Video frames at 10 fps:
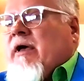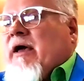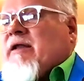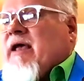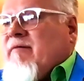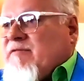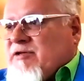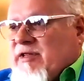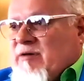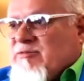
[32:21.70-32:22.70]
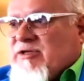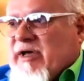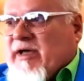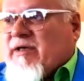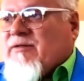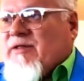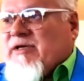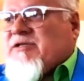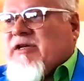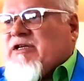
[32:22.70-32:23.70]
and gave it to them, saying,
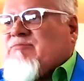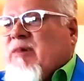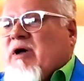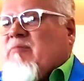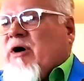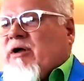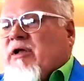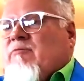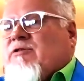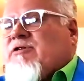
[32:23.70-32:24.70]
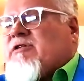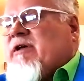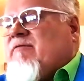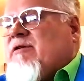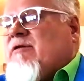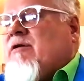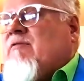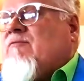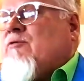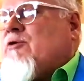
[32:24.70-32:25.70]
"This is my body, which is given
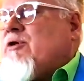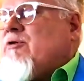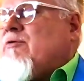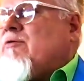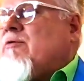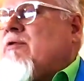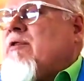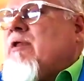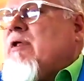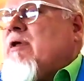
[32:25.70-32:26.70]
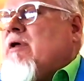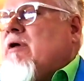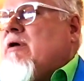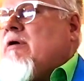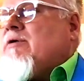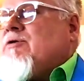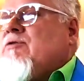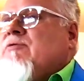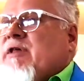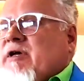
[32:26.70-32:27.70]
for you.
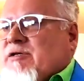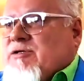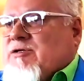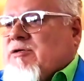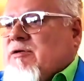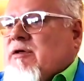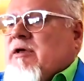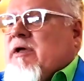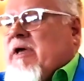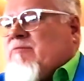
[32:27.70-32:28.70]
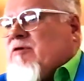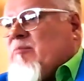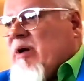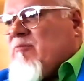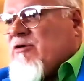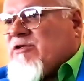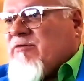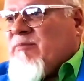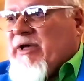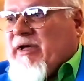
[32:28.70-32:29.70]
Do this in remembrance
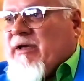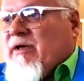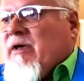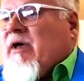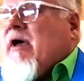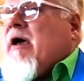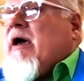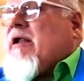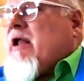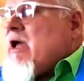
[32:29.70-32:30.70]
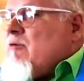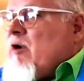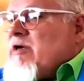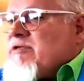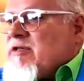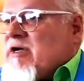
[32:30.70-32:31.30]
of me." And likewise the